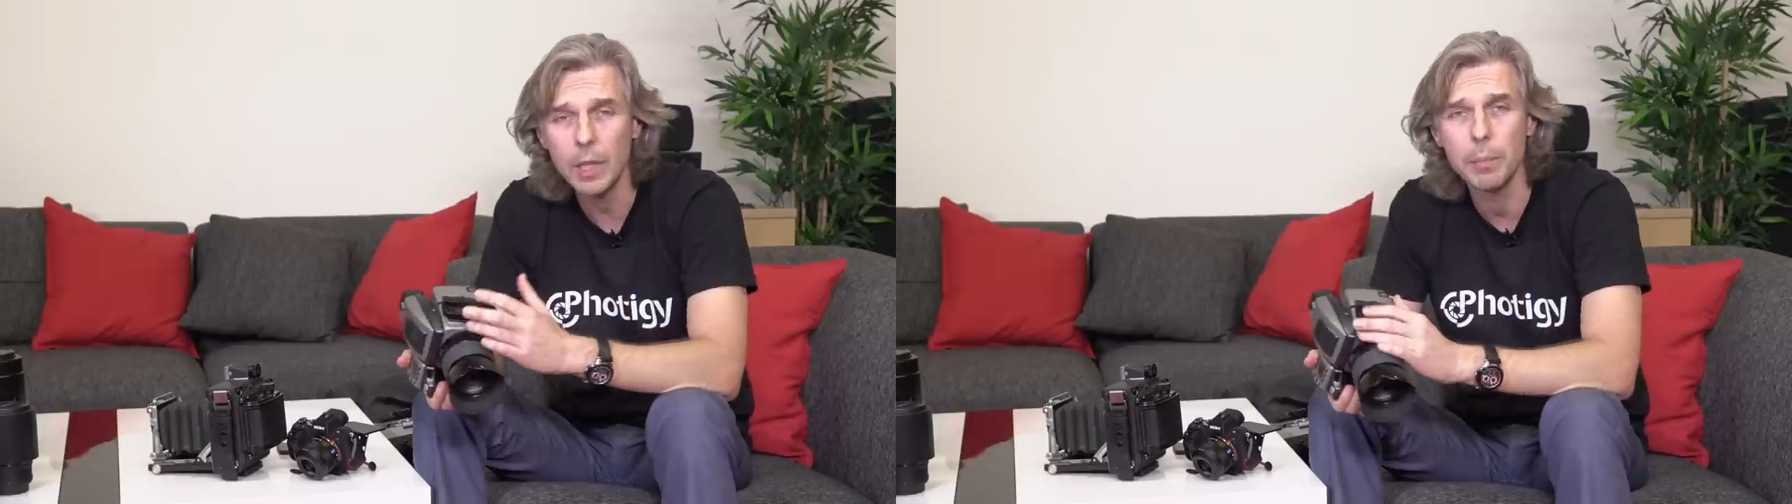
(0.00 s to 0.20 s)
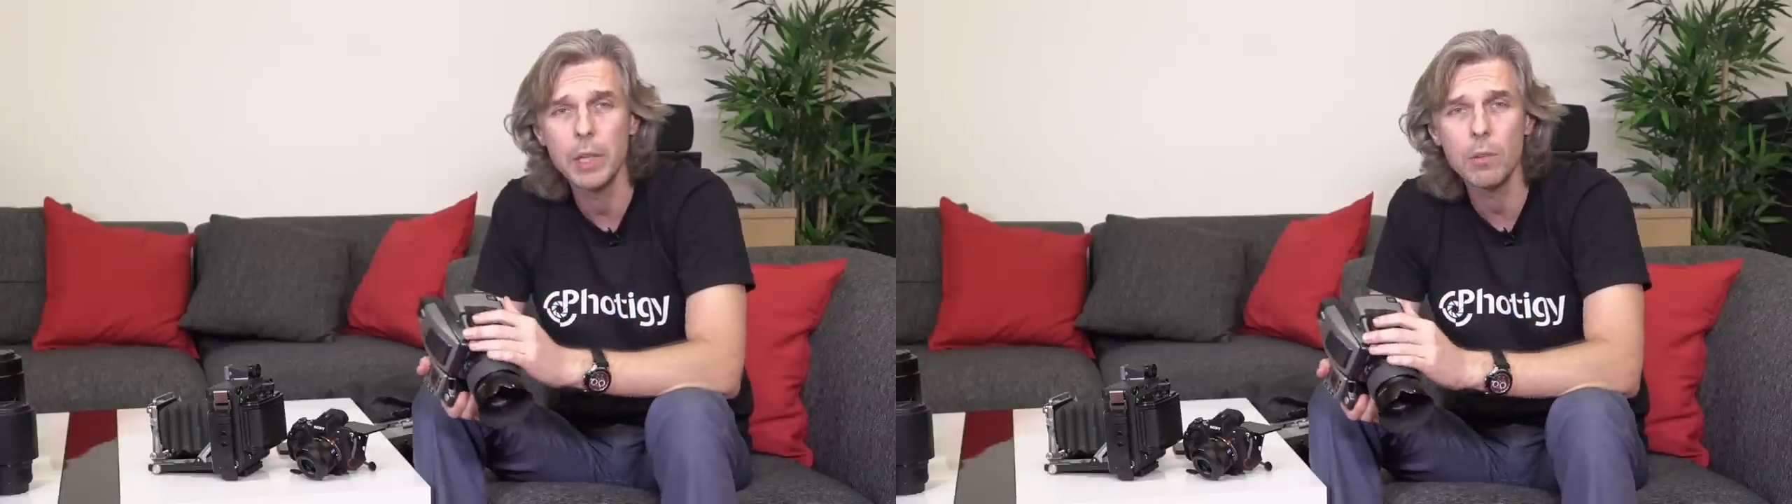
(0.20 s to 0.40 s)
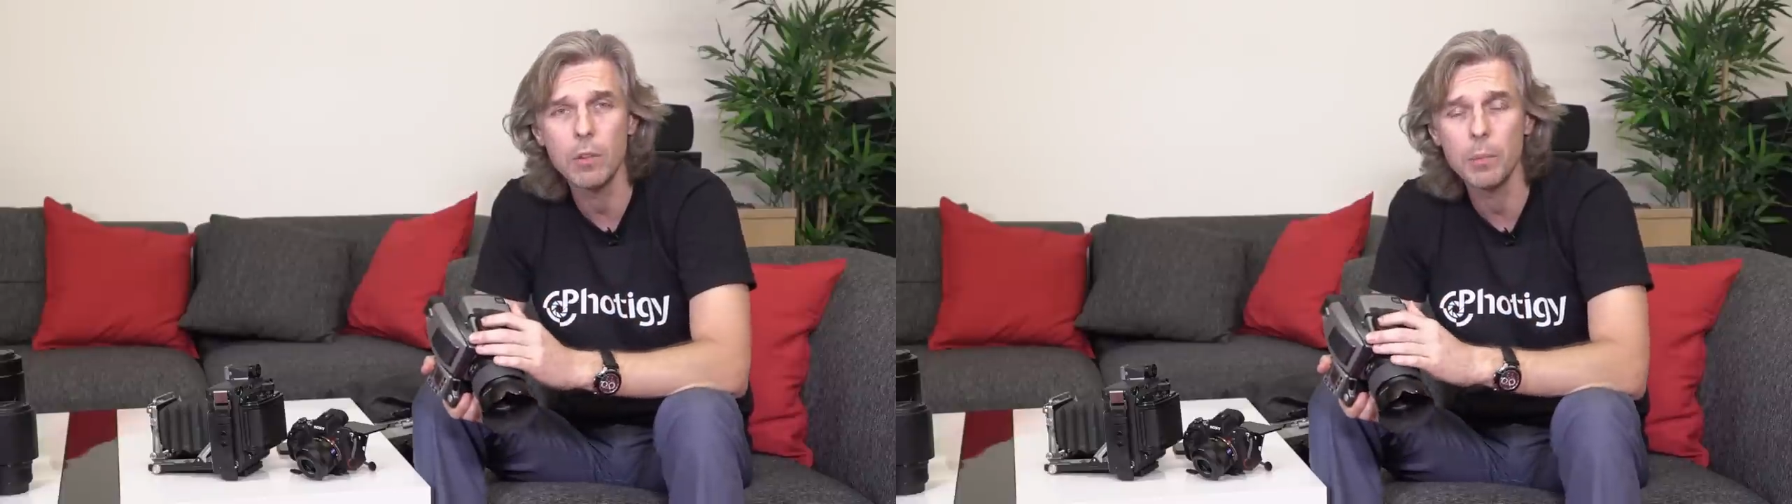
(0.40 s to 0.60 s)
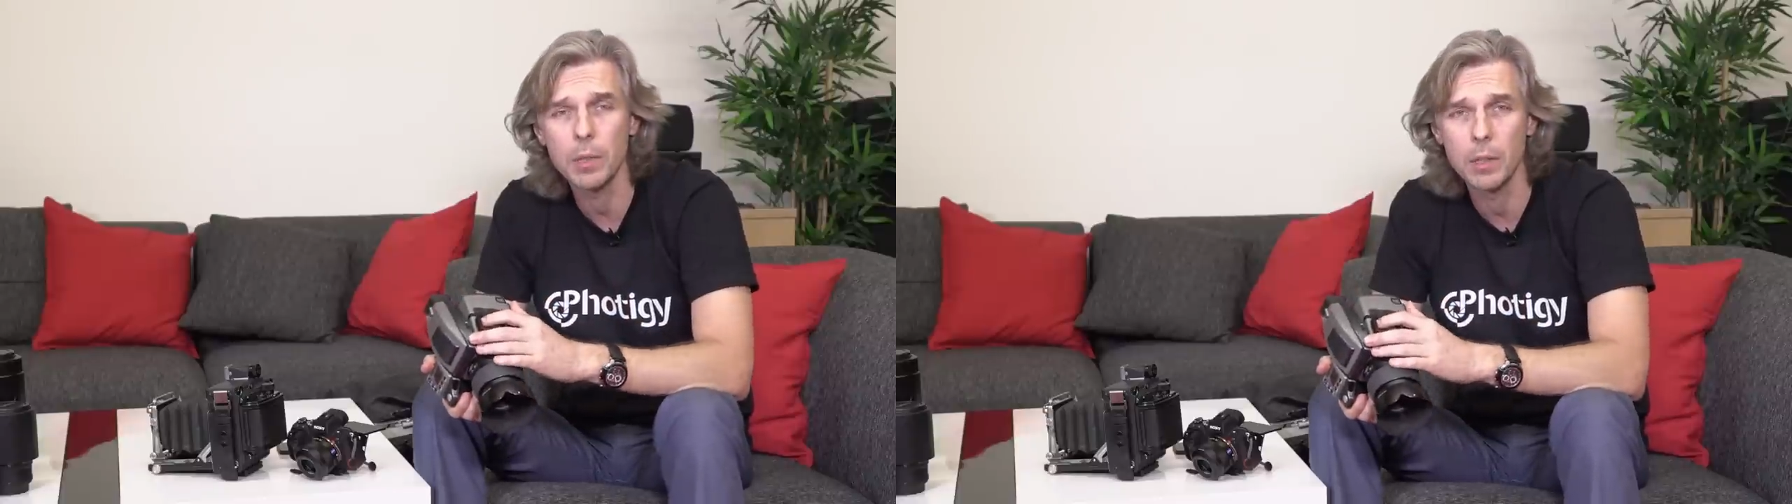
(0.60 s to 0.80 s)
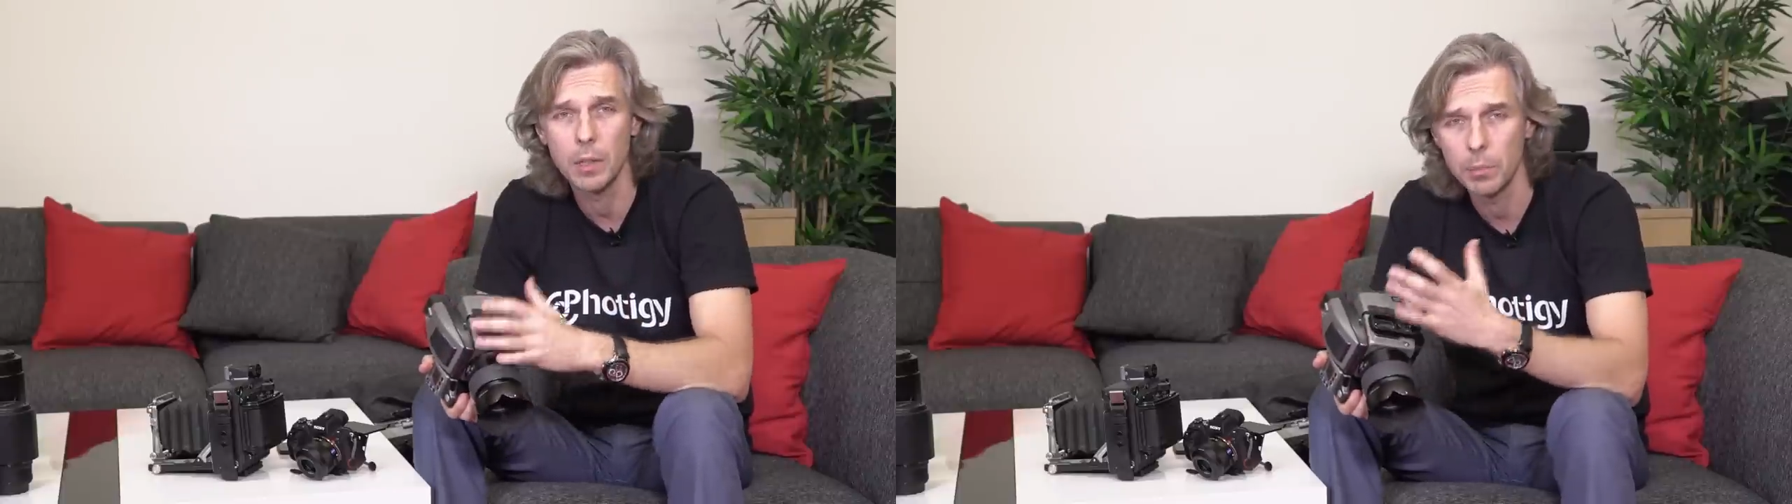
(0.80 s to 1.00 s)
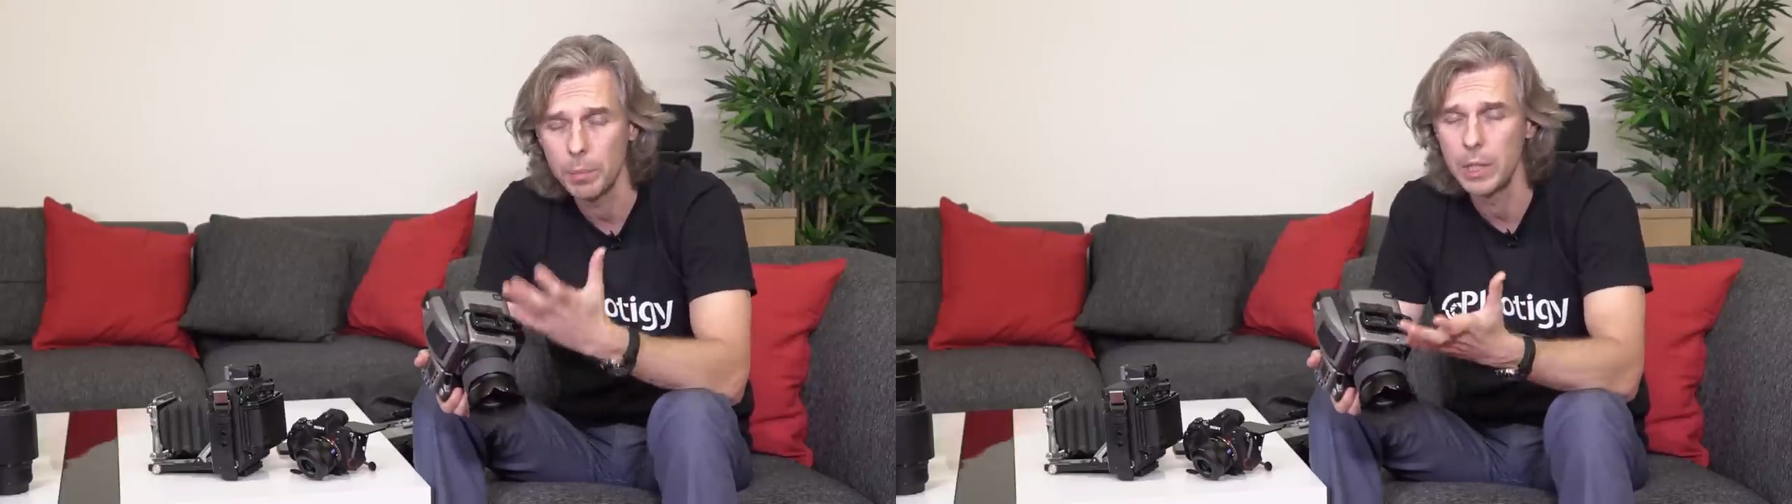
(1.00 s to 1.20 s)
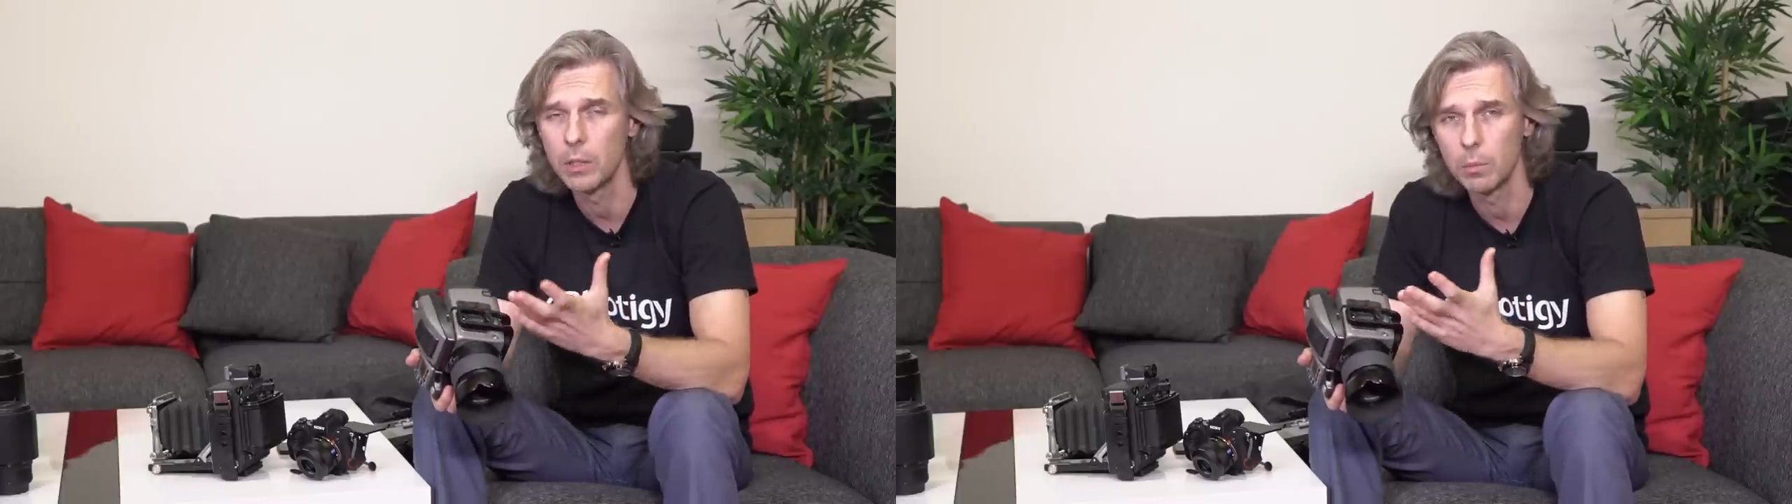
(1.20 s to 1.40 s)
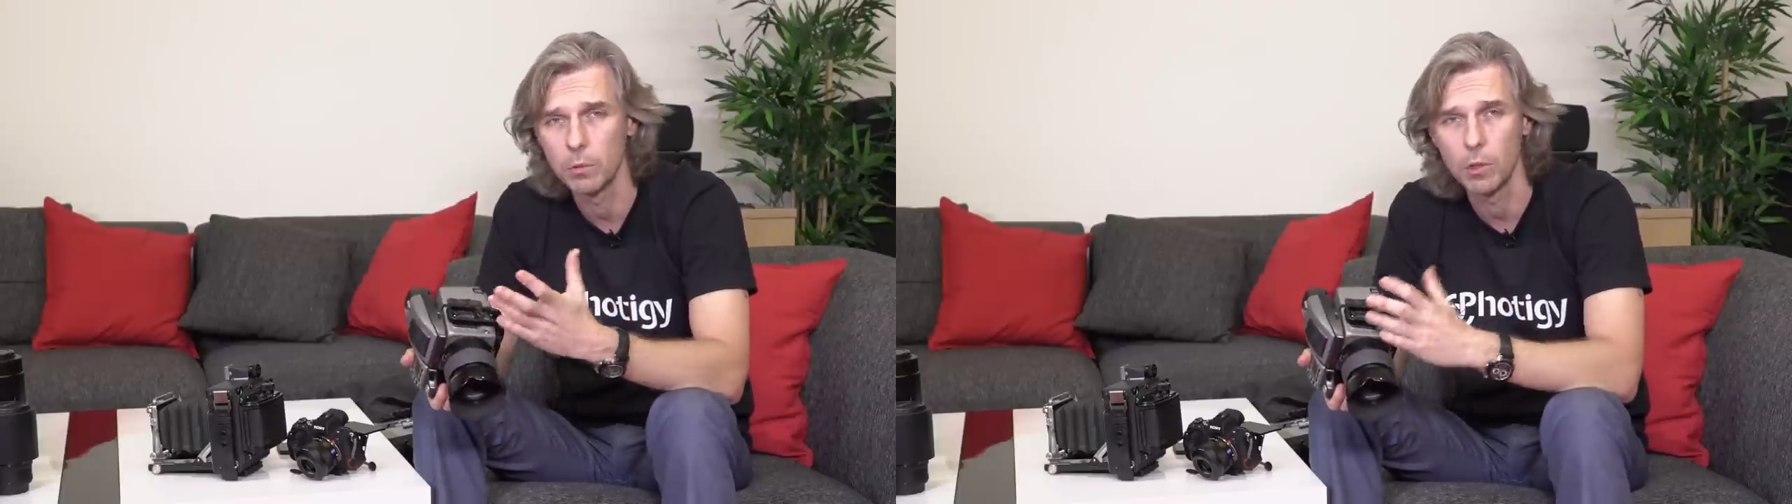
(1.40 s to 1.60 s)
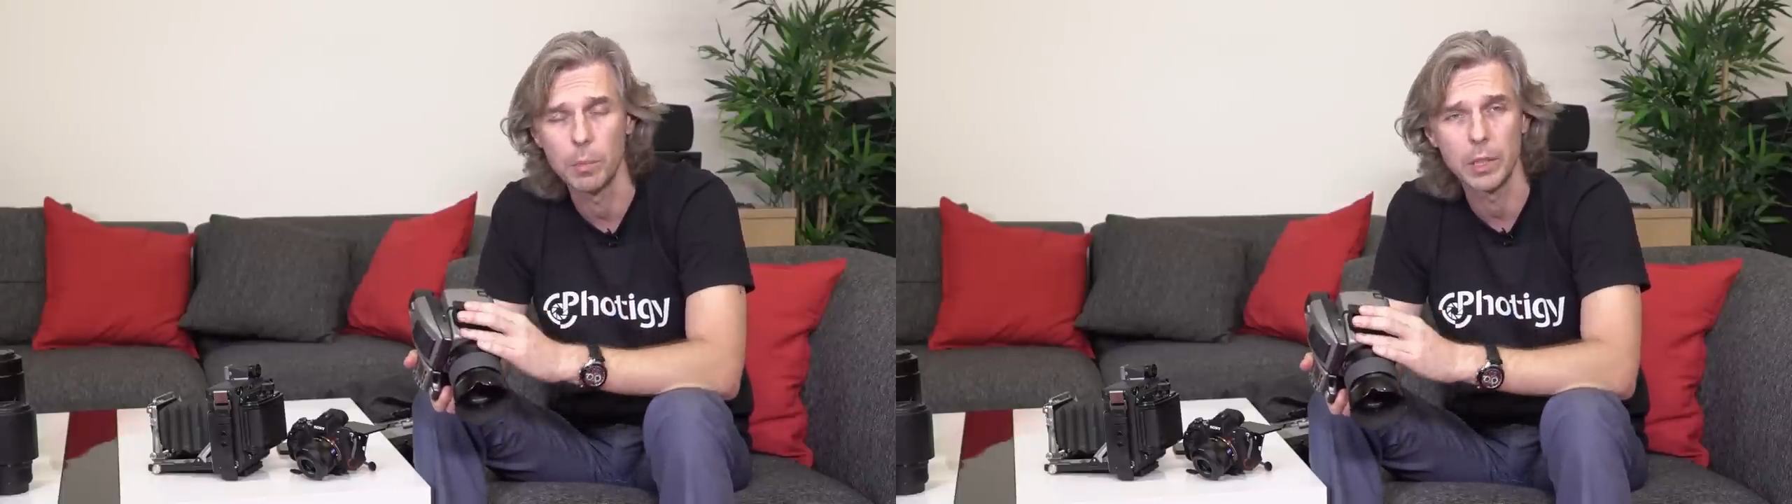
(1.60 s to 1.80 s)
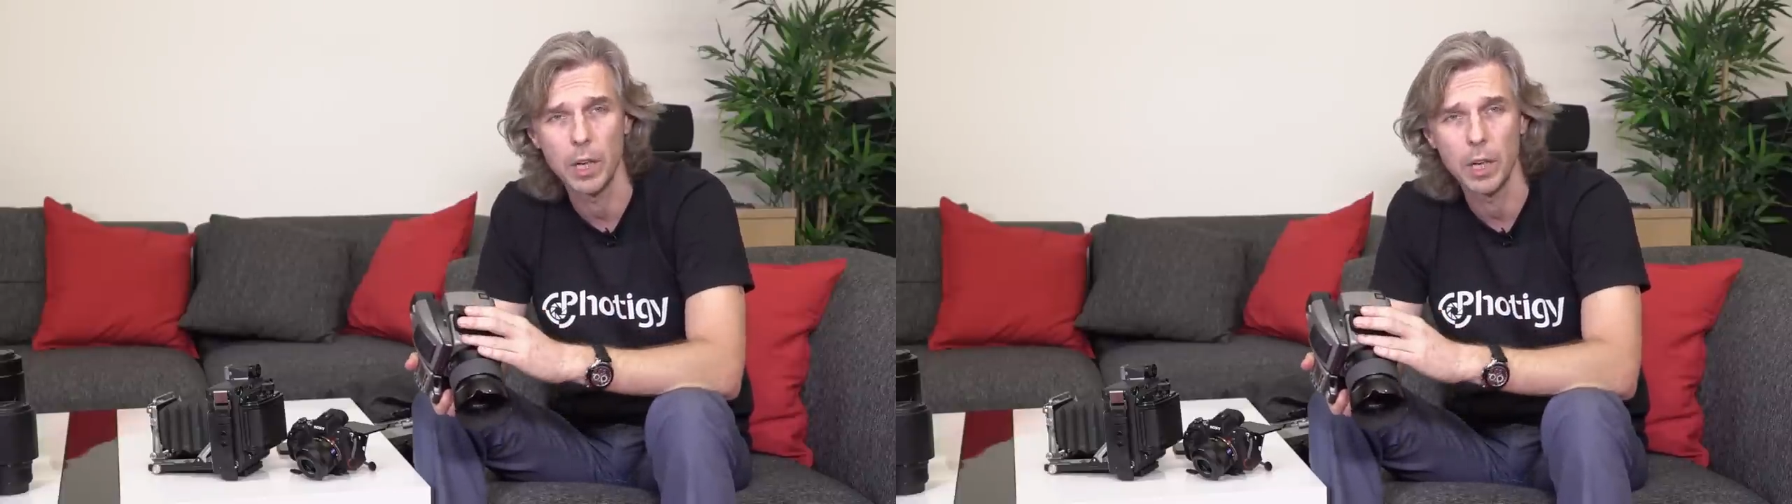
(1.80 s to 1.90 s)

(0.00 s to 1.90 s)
medium format